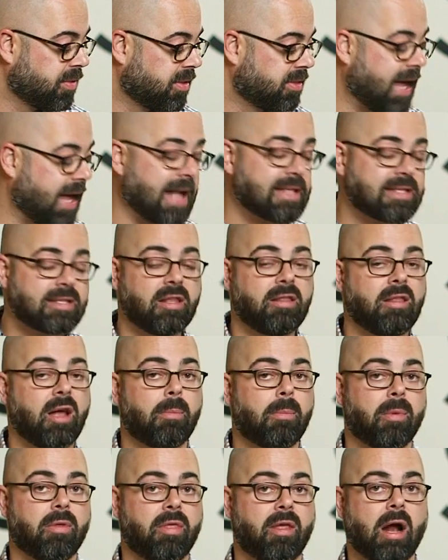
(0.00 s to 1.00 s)
That's the
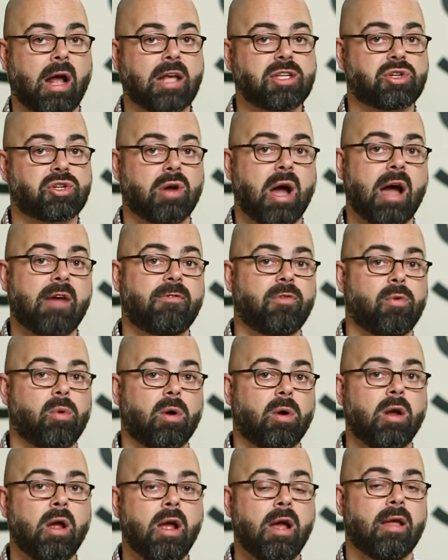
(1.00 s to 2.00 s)
number that I strive
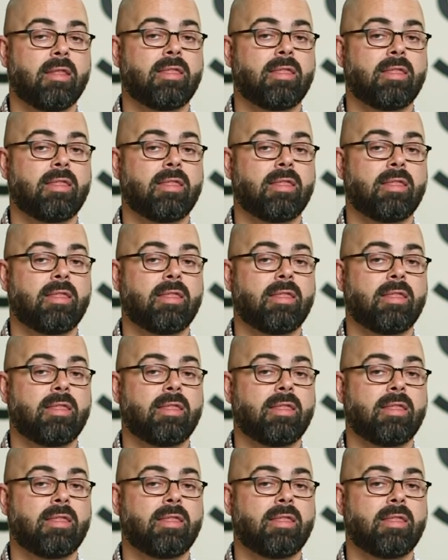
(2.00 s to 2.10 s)
for.